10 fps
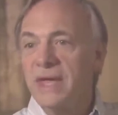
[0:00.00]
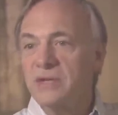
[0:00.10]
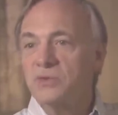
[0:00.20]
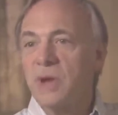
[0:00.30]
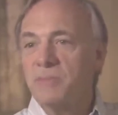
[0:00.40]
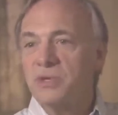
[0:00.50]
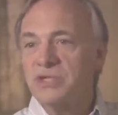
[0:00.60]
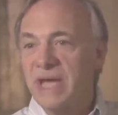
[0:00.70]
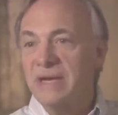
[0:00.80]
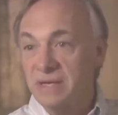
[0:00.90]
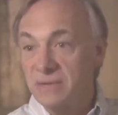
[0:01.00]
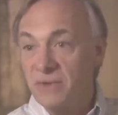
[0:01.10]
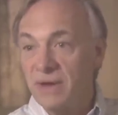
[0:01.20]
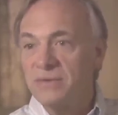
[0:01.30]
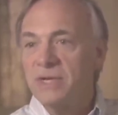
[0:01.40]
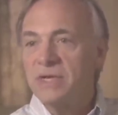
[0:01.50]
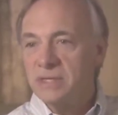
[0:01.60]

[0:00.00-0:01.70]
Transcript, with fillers: that is representative of,